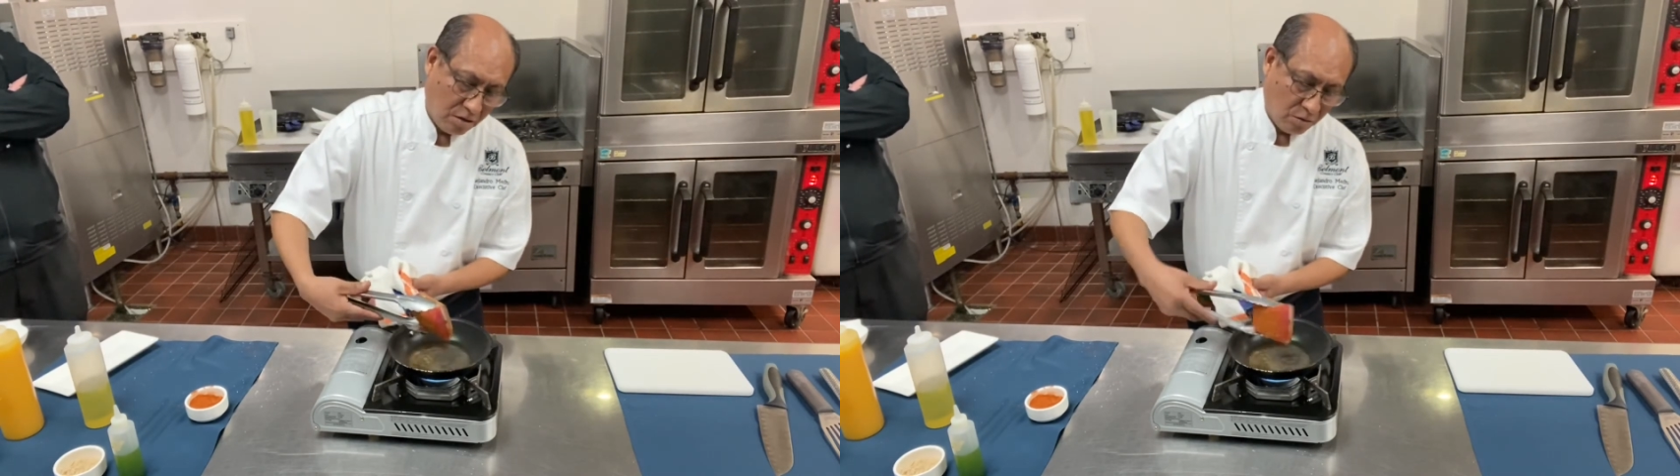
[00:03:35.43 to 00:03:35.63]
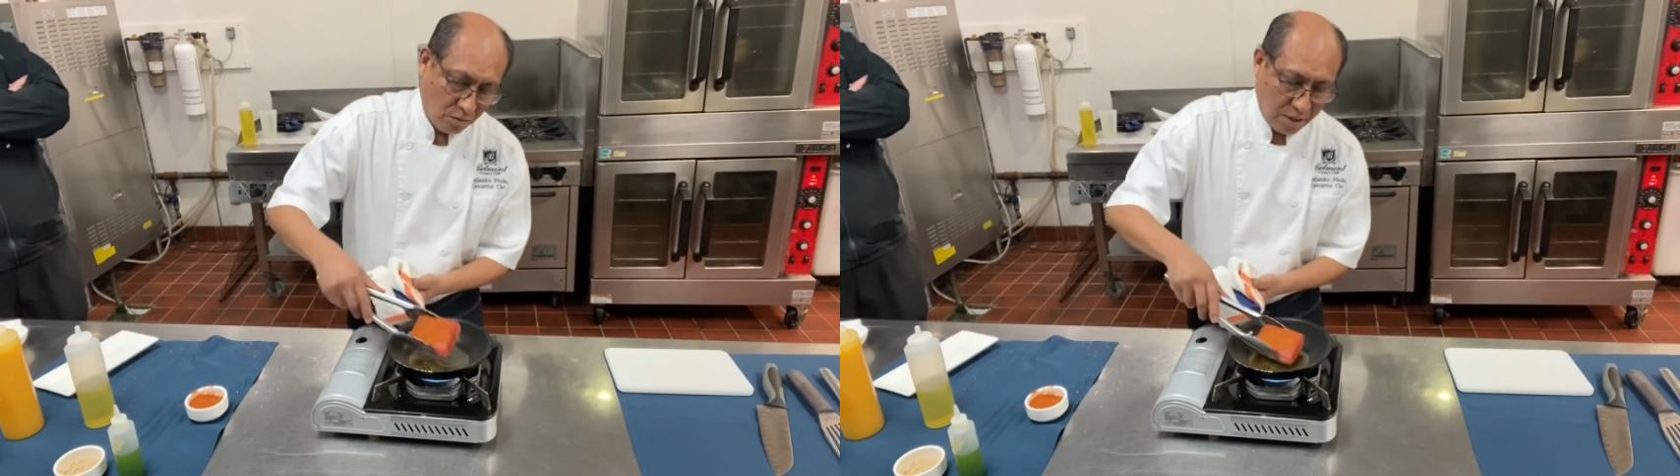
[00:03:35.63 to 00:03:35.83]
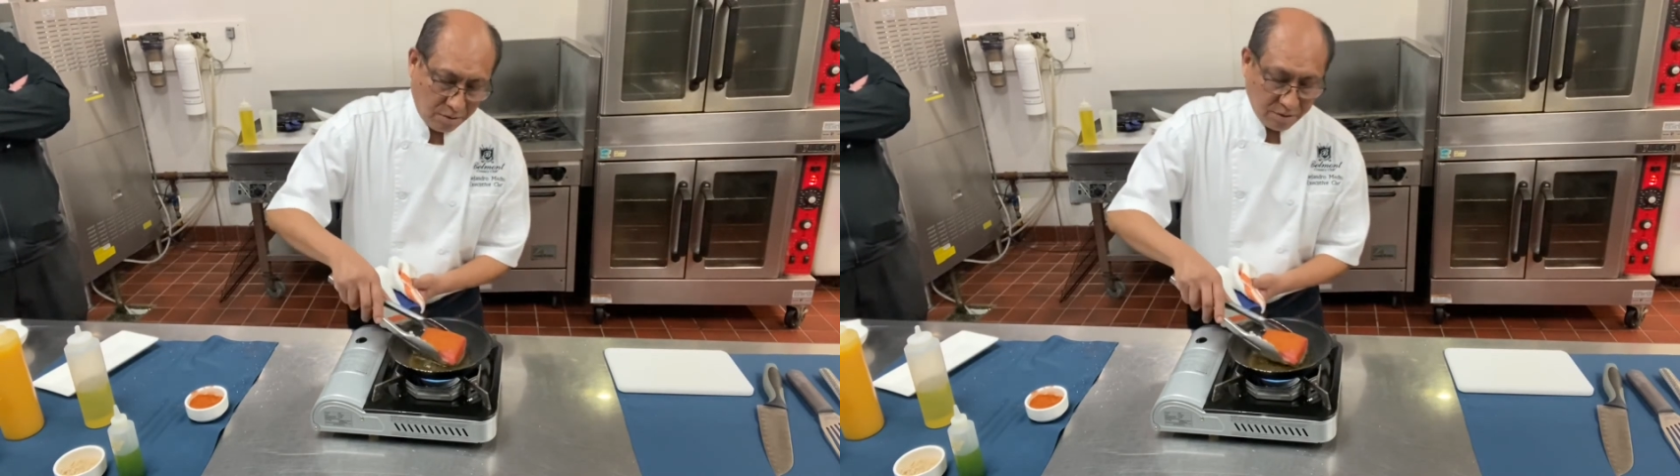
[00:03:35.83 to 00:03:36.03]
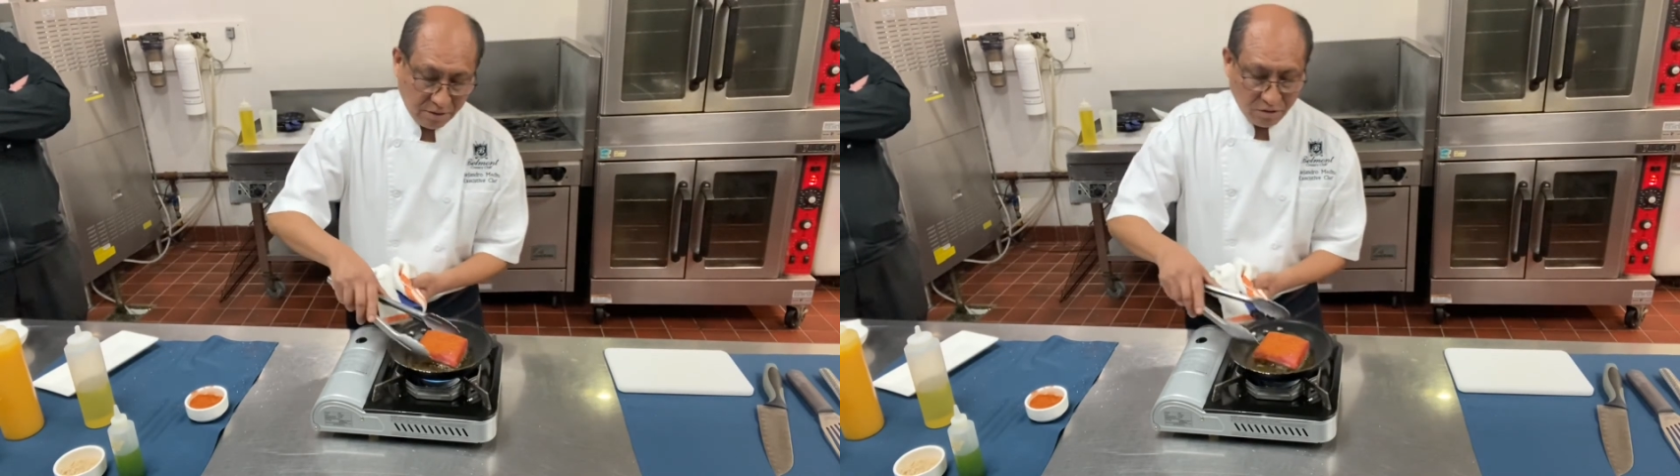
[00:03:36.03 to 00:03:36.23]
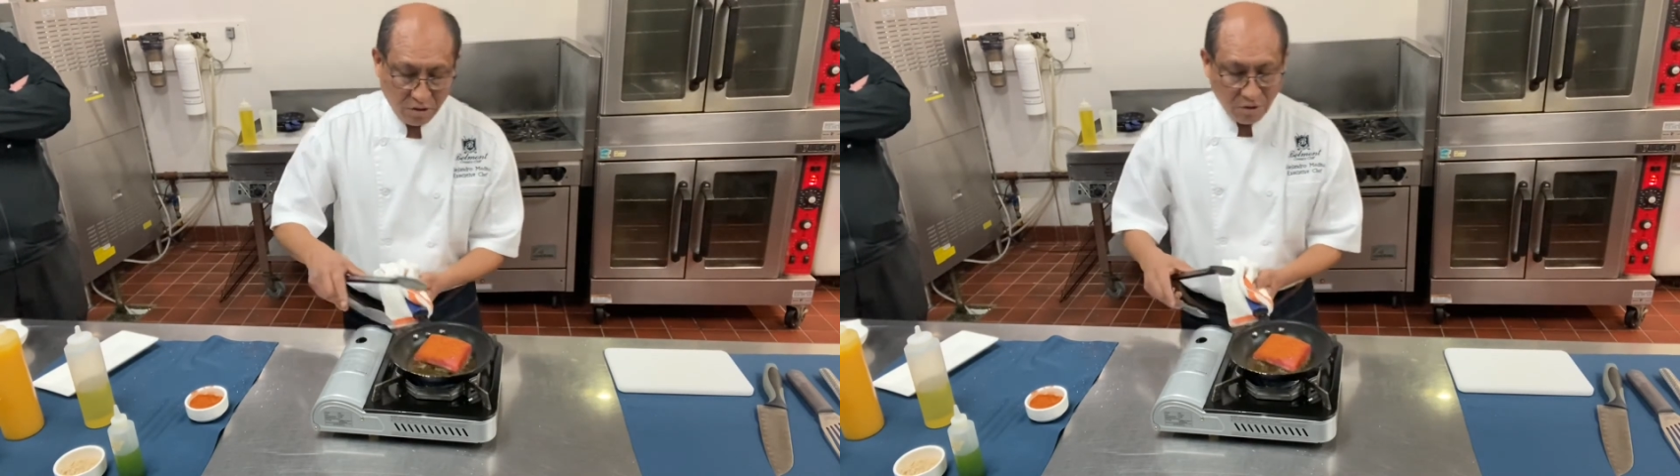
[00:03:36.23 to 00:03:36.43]
Wow,
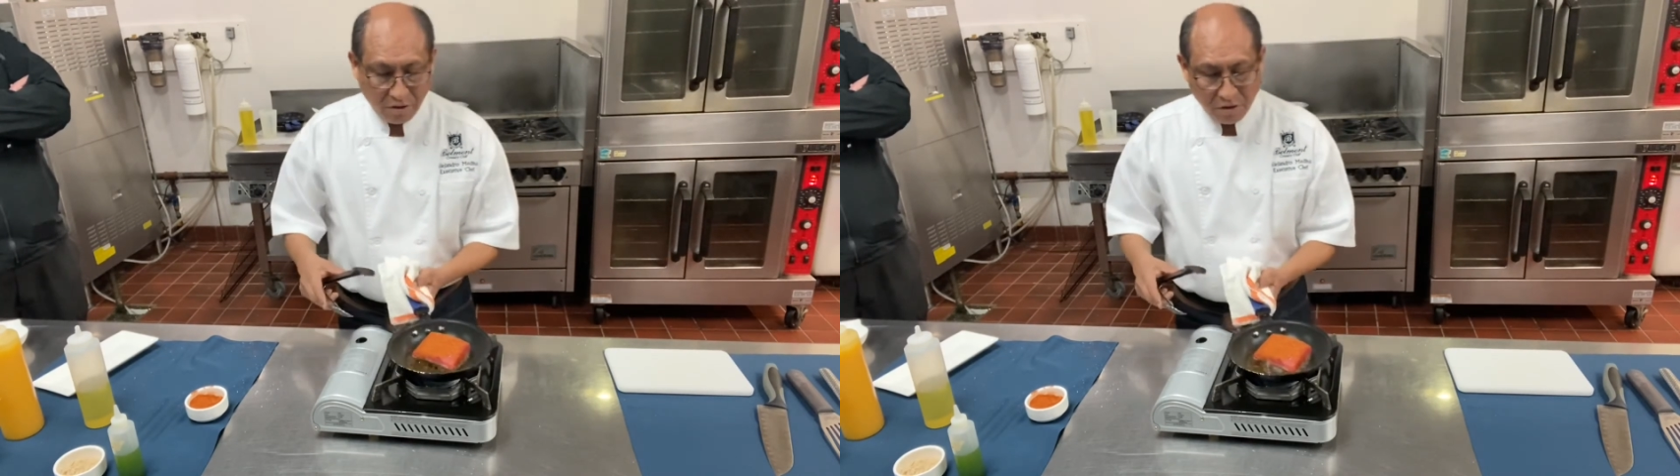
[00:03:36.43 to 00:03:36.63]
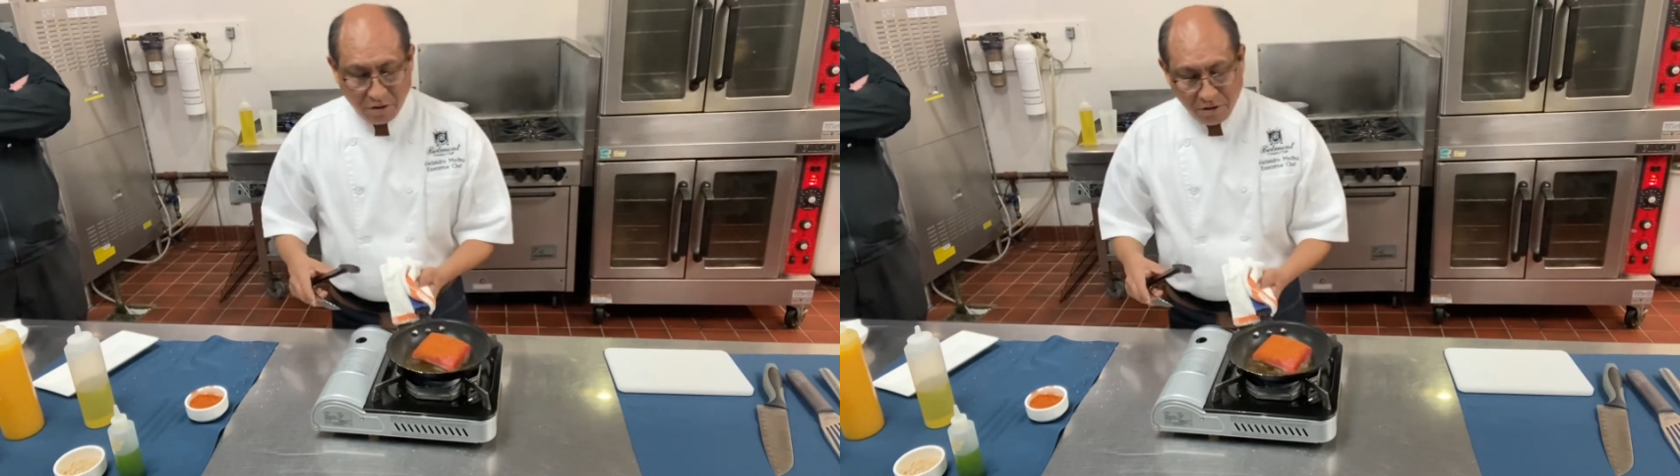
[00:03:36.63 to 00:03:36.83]
that looks good.